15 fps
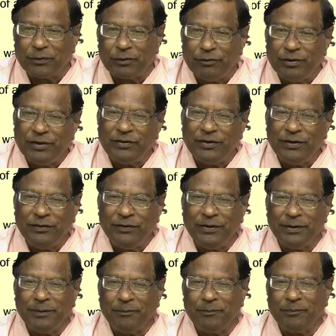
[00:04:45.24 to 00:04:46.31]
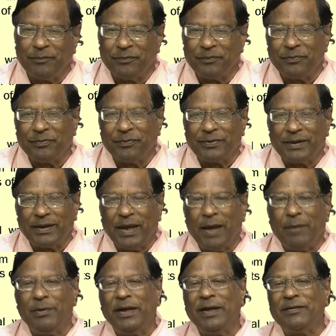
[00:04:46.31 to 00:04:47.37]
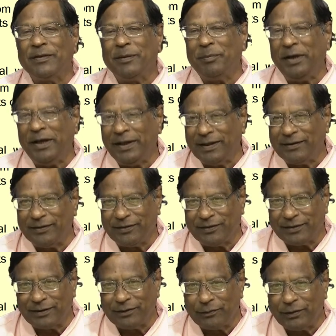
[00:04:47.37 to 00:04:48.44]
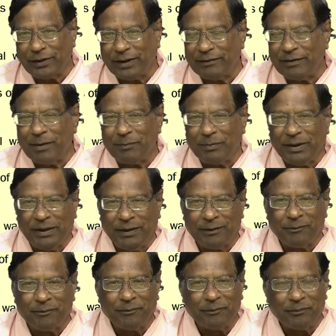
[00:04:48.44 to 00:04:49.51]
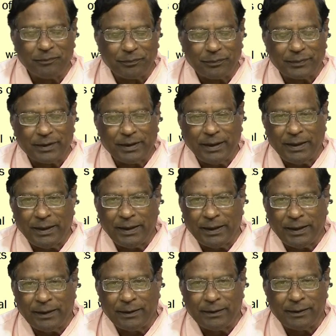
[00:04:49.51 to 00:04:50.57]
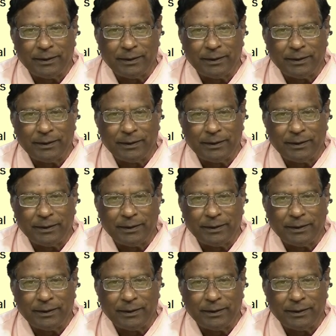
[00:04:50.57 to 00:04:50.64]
which is having a separate existence. For example, the